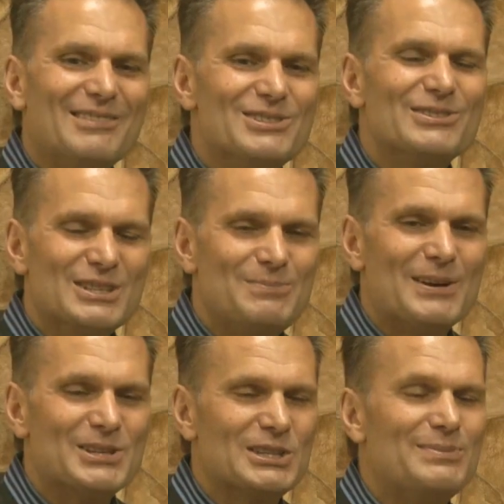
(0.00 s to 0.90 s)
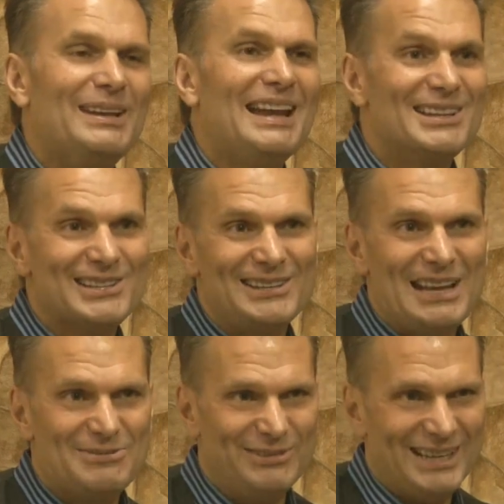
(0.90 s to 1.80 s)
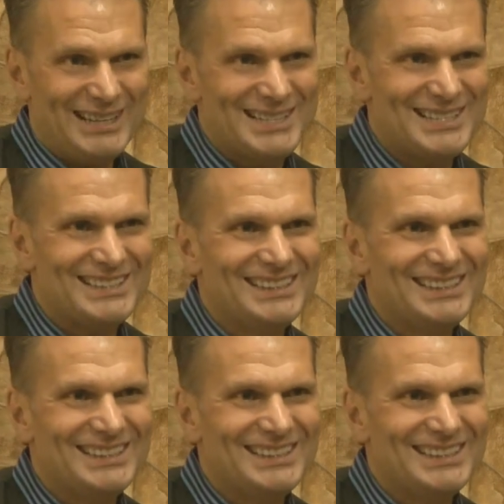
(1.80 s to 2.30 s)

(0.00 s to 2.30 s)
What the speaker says: was really special to me. Now it's on Netflix.